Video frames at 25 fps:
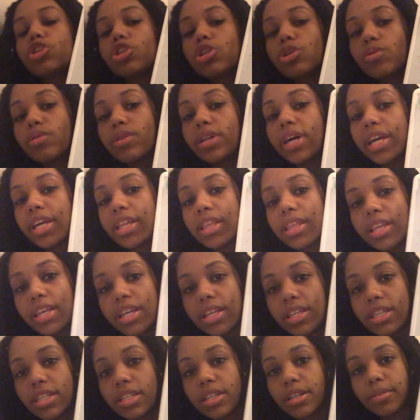you like
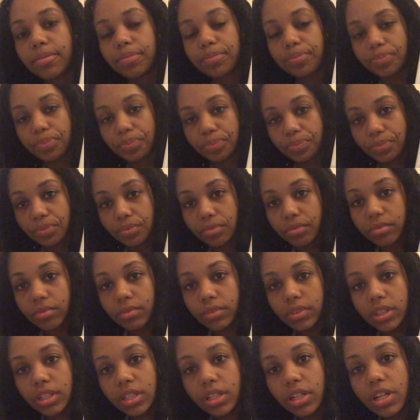this.
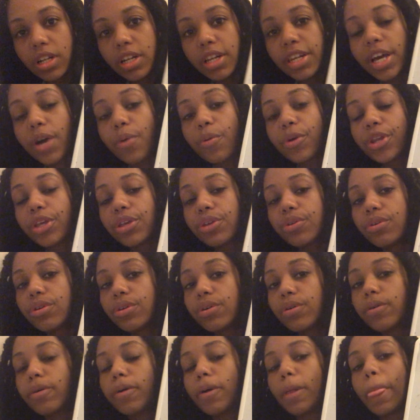Now what
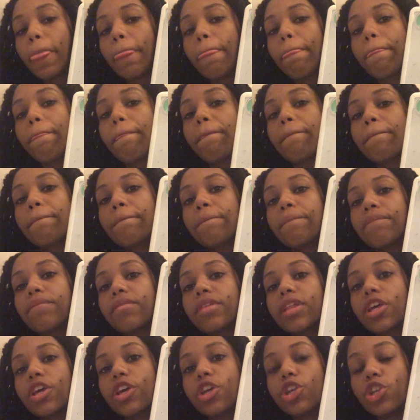do?
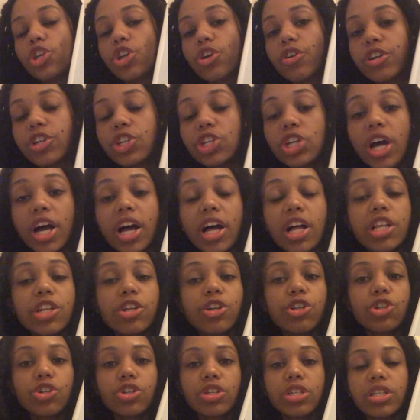You're a child, you're
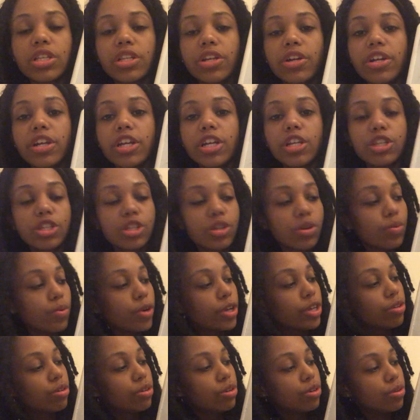just learning. So what
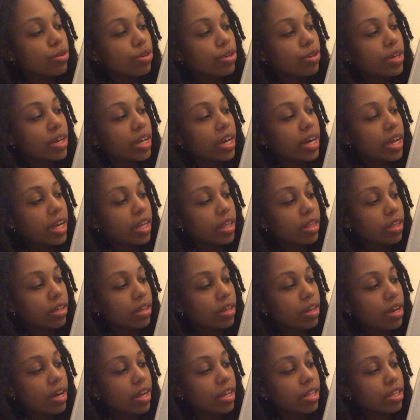you do, you connect the
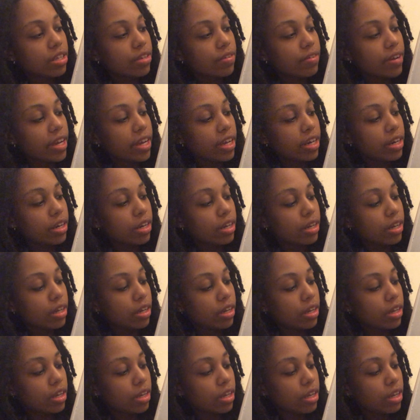dots, right?
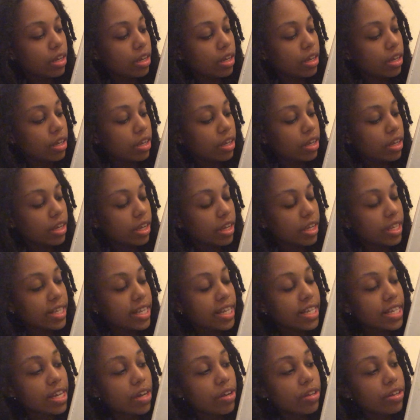Because
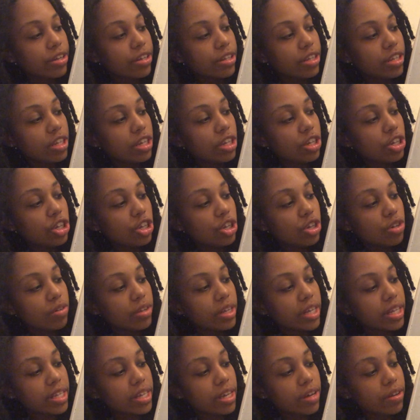that's how they're teaching you.
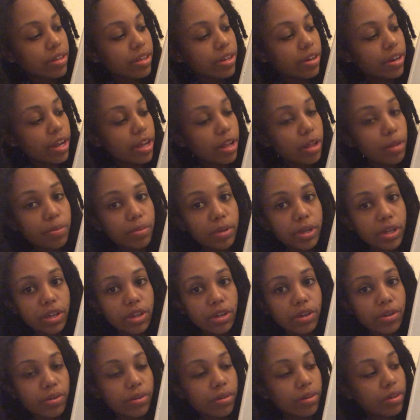That's how they're helping
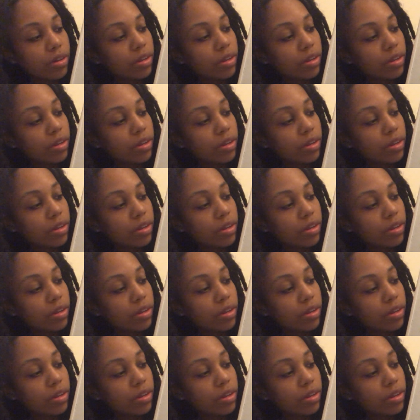you.